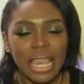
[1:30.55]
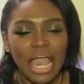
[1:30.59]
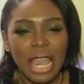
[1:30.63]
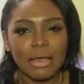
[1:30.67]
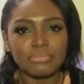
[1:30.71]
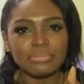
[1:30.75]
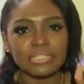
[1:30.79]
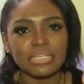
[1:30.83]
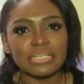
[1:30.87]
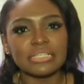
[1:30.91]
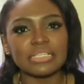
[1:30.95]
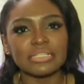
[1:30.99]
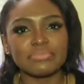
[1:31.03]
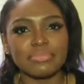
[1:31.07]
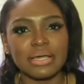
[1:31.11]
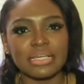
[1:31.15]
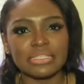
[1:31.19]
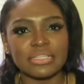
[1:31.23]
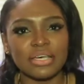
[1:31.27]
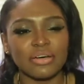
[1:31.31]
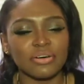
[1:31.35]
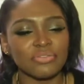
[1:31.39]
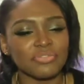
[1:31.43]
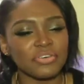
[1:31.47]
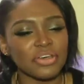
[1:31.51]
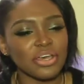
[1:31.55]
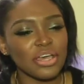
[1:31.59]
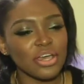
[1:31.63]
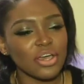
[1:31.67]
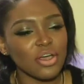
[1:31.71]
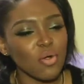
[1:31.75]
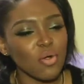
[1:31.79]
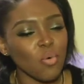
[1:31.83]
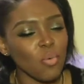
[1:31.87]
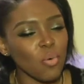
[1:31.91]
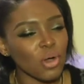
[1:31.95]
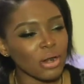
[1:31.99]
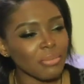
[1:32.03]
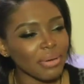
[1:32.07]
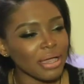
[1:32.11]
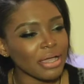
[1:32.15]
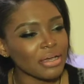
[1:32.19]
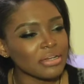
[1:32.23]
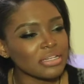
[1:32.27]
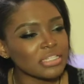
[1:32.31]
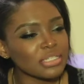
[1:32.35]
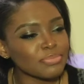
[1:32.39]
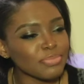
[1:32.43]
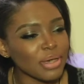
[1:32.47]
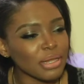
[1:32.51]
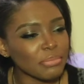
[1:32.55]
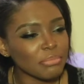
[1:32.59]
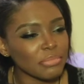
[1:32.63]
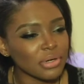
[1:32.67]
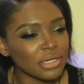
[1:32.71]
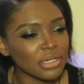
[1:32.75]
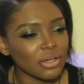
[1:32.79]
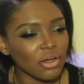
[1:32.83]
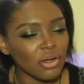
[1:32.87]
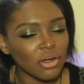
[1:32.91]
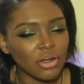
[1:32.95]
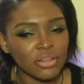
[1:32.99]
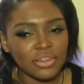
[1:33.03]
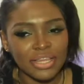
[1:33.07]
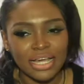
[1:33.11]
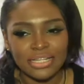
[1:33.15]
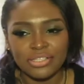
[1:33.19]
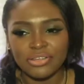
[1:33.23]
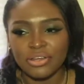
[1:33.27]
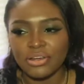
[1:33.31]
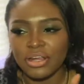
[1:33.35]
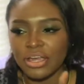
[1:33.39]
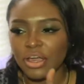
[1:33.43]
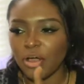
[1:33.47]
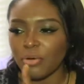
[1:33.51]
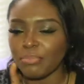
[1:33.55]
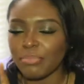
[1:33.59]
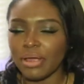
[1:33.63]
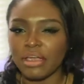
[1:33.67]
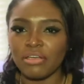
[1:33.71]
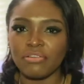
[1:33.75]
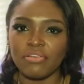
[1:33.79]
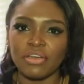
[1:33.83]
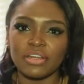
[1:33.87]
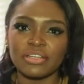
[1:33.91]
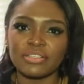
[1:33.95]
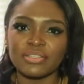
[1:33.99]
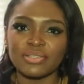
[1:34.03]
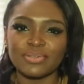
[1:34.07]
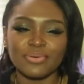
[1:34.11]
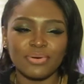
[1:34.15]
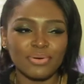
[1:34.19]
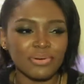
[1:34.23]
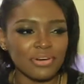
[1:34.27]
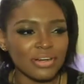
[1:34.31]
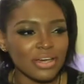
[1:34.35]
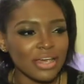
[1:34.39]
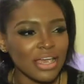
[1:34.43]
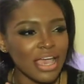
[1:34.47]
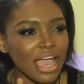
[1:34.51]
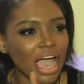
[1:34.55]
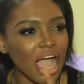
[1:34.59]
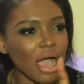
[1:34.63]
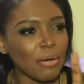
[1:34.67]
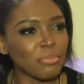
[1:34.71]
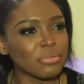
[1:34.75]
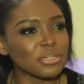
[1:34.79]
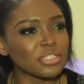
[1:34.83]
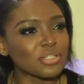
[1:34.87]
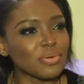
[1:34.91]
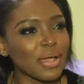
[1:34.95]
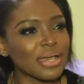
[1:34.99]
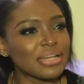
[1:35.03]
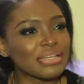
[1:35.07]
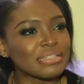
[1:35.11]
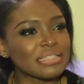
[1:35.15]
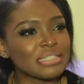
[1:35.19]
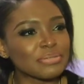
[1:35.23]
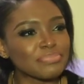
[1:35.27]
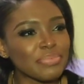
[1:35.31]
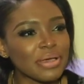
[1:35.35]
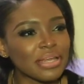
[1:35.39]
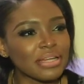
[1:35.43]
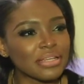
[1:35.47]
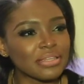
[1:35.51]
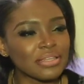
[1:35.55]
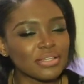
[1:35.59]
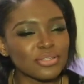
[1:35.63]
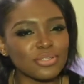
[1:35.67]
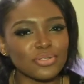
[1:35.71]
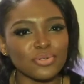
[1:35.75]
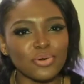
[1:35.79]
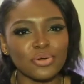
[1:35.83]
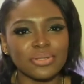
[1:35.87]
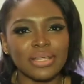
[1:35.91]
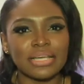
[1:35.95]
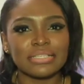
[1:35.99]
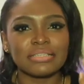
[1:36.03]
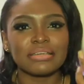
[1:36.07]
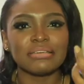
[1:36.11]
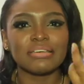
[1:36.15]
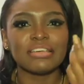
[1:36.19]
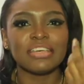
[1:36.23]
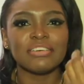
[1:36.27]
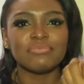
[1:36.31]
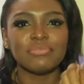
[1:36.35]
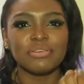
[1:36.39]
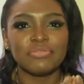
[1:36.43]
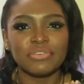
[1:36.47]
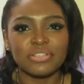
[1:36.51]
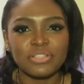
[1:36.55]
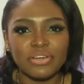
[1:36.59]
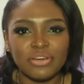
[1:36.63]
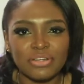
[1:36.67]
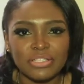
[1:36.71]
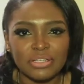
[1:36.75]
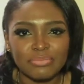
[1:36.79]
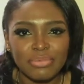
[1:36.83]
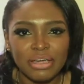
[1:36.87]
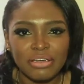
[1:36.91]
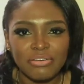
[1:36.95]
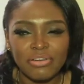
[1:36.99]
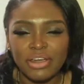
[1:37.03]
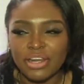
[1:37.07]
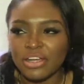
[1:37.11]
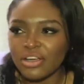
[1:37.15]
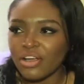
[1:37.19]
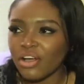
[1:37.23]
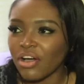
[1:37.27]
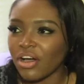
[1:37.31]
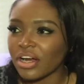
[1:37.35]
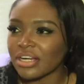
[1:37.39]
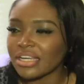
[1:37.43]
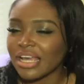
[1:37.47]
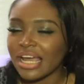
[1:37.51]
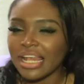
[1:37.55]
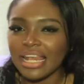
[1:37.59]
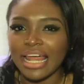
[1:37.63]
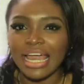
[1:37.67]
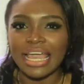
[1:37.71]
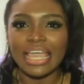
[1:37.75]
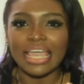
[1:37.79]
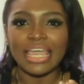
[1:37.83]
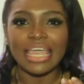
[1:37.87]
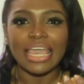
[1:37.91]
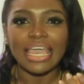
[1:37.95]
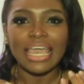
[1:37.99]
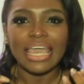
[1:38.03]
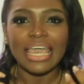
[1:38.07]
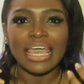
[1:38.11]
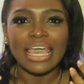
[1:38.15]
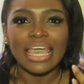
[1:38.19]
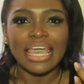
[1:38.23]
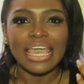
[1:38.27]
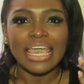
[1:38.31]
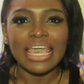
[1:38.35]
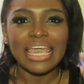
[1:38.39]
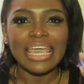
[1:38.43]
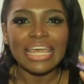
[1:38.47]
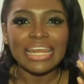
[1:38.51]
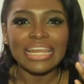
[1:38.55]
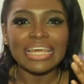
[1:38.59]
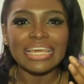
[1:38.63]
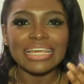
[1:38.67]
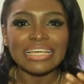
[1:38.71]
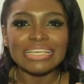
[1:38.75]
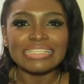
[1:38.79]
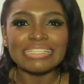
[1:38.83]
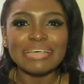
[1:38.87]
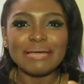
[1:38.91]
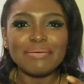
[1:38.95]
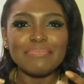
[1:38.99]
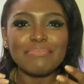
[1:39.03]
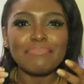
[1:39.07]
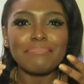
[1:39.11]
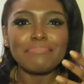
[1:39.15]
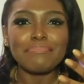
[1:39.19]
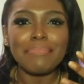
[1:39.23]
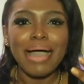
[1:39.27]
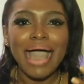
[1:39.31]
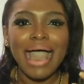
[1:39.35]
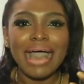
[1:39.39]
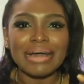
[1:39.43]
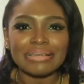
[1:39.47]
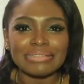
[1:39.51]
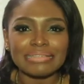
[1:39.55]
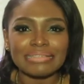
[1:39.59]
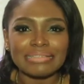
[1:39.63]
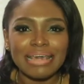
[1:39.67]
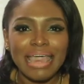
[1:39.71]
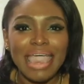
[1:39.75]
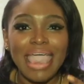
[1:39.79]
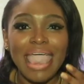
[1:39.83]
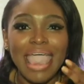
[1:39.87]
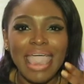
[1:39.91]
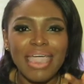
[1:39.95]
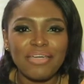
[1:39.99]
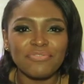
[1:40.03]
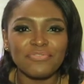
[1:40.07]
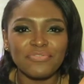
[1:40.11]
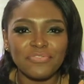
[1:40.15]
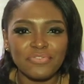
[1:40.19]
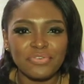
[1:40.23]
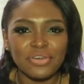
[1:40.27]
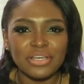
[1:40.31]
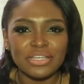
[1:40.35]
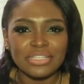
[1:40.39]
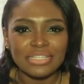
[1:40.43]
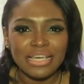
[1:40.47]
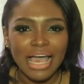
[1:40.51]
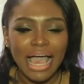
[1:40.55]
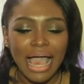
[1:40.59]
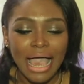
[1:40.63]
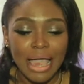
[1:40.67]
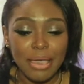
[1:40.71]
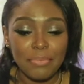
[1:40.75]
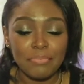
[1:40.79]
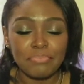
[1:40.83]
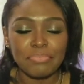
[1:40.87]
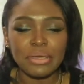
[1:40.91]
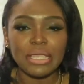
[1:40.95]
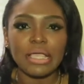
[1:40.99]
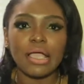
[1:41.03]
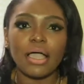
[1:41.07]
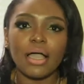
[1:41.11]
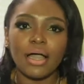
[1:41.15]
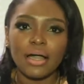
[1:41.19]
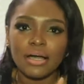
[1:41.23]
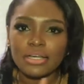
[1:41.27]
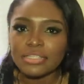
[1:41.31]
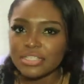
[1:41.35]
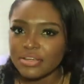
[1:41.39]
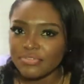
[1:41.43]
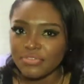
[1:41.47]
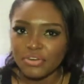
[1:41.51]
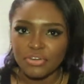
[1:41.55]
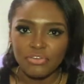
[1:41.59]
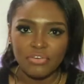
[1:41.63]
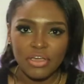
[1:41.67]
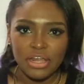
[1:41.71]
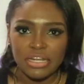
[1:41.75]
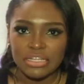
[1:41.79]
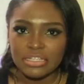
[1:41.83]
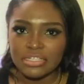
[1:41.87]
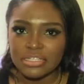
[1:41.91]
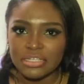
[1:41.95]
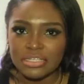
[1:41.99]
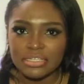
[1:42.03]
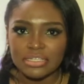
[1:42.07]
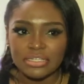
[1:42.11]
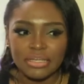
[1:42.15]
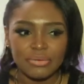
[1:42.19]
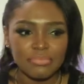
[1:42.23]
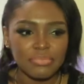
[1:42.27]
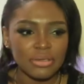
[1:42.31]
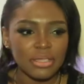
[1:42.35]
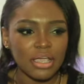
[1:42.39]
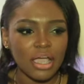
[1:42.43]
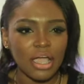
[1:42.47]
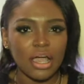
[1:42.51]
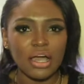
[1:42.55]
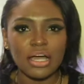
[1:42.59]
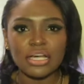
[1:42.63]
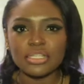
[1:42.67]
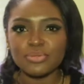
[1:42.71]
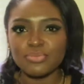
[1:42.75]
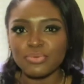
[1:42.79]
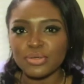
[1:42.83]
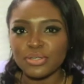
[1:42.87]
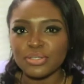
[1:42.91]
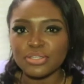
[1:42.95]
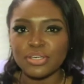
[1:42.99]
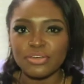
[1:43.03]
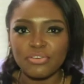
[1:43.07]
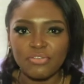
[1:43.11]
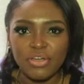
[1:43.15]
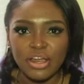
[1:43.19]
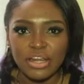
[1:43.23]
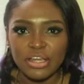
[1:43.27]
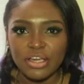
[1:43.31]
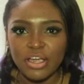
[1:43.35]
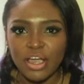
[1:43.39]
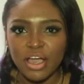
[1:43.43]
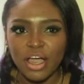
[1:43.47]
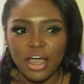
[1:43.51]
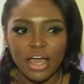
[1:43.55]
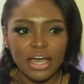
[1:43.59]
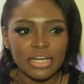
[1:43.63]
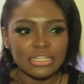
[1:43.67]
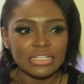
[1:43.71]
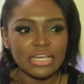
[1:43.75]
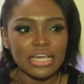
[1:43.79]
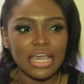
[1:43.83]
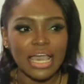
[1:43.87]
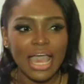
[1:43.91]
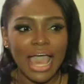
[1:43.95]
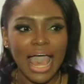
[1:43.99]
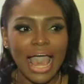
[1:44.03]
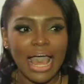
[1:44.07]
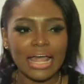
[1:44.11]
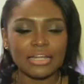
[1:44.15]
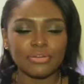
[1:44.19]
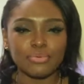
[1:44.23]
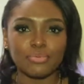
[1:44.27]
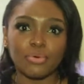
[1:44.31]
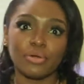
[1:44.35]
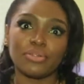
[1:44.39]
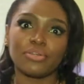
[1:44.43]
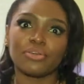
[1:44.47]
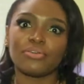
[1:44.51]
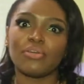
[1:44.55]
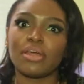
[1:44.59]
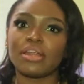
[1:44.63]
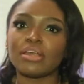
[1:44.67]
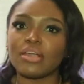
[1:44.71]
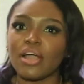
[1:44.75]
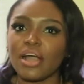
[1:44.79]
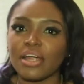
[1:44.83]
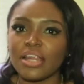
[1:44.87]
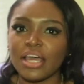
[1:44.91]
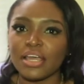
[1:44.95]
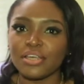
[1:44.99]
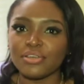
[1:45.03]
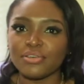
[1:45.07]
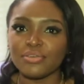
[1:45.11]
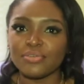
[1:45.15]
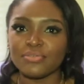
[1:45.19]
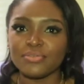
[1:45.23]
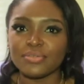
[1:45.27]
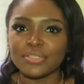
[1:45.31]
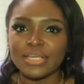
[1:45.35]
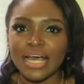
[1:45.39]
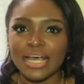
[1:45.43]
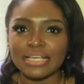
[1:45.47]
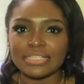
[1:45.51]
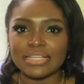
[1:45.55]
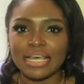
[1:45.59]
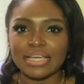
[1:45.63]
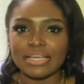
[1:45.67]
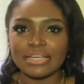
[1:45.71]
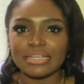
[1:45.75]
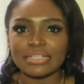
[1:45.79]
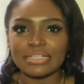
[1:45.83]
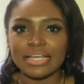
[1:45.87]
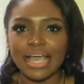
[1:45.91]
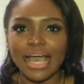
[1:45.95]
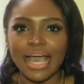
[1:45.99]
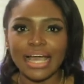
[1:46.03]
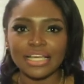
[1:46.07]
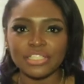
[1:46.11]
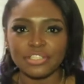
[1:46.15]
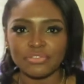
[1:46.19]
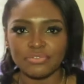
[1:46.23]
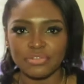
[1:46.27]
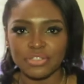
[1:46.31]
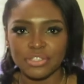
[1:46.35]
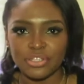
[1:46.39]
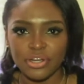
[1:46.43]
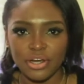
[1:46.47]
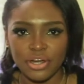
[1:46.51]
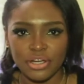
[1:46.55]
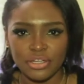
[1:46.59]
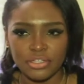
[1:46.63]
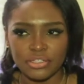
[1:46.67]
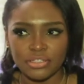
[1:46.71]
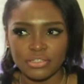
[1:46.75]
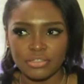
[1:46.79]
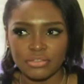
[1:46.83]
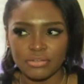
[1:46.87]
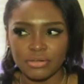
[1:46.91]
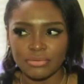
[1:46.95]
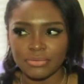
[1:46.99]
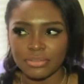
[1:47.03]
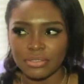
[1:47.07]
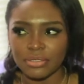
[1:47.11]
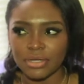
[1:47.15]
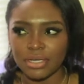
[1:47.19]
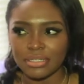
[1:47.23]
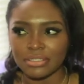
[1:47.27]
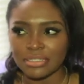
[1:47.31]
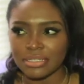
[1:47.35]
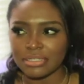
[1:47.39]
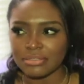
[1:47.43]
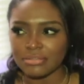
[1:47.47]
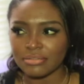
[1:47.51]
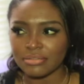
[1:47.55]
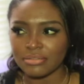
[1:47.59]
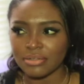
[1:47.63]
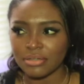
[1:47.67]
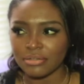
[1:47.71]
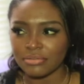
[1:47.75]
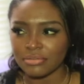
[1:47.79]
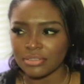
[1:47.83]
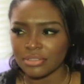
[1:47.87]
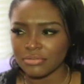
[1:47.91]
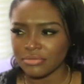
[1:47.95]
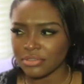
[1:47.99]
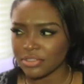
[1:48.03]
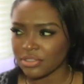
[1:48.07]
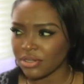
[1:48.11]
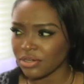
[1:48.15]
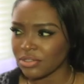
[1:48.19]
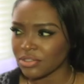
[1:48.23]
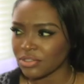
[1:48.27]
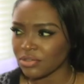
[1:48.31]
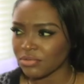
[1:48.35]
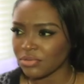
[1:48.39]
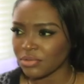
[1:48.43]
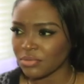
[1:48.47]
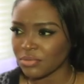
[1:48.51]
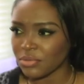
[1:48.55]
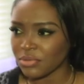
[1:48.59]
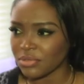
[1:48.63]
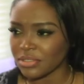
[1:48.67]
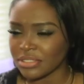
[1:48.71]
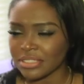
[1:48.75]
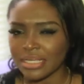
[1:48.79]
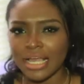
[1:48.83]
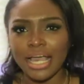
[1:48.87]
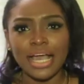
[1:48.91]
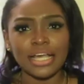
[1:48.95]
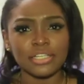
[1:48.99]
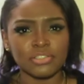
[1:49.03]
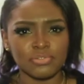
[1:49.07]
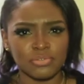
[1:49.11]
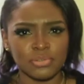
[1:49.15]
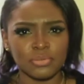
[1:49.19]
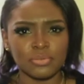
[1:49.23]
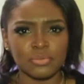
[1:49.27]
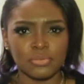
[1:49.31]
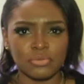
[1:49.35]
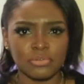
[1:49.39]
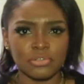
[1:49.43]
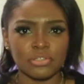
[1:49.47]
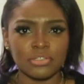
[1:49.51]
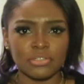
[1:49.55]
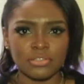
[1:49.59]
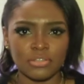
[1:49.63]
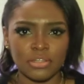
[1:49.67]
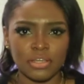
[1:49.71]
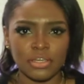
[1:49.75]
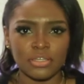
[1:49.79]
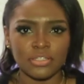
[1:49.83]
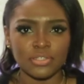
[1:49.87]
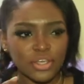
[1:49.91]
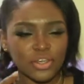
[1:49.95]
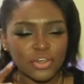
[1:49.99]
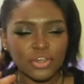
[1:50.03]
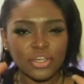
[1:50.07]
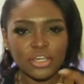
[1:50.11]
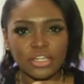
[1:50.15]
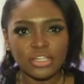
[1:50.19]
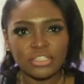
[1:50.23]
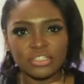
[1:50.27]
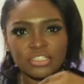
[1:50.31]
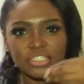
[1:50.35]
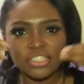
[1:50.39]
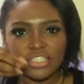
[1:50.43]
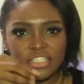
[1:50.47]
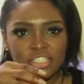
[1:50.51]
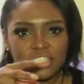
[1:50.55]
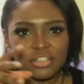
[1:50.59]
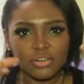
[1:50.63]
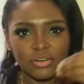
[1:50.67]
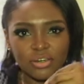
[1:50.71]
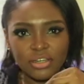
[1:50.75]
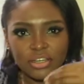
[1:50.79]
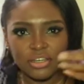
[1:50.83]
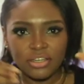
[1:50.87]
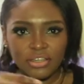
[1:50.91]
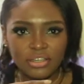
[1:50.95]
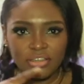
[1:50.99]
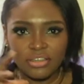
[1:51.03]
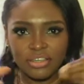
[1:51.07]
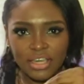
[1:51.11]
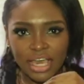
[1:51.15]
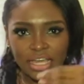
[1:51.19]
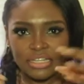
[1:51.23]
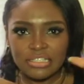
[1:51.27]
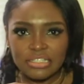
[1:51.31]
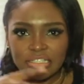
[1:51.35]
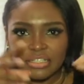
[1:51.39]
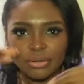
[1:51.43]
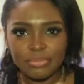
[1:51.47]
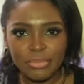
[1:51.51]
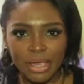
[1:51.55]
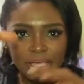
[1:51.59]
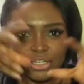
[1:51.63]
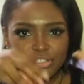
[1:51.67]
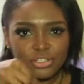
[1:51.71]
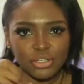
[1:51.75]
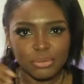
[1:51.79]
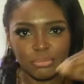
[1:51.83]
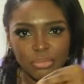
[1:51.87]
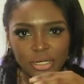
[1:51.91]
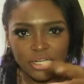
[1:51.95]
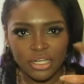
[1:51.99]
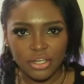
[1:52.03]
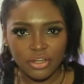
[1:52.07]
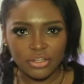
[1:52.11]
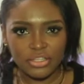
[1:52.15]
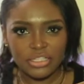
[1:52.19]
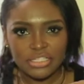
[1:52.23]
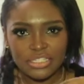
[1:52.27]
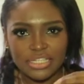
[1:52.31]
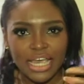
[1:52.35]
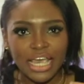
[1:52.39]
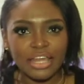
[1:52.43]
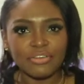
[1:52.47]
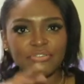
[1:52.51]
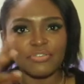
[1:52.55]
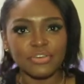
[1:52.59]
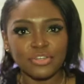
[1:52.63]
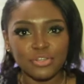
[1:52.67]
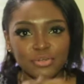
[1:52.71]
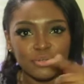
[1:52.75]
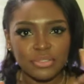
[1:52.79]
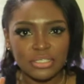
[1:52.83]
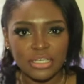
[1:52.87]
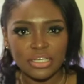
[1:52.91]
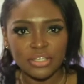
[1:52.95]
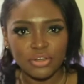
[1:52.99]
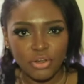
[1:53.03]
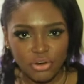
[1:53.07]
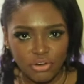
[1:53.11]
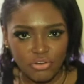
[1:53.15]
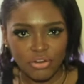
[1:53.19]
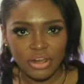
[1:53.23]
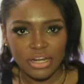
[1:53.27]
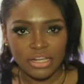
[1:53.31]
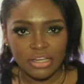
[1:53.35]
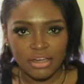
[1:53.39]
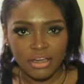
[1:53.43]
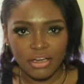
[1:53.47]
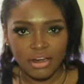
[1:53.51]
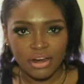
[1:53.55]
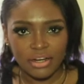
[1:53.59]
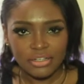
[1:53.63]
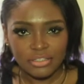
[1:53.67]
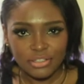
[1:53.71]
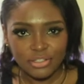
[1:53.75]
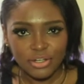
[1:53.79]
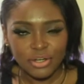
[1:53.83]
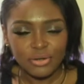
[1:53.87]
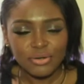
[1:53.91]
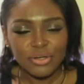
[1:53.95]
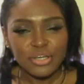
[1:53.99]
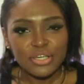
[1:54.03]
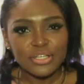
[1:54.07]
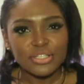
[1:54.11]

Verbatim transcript: I'm saying to myself, what am I going to spend money on that's going to help my credit score? How much do I need to spend in this store that's going to give me returns on my credit card? Like, it is math every time because of the credit system because we use a credit card and well the credit card I use has like a cash returns or is it no is it returns or rewards cash rewards thing you can get some extra money on the side for using your credit card you know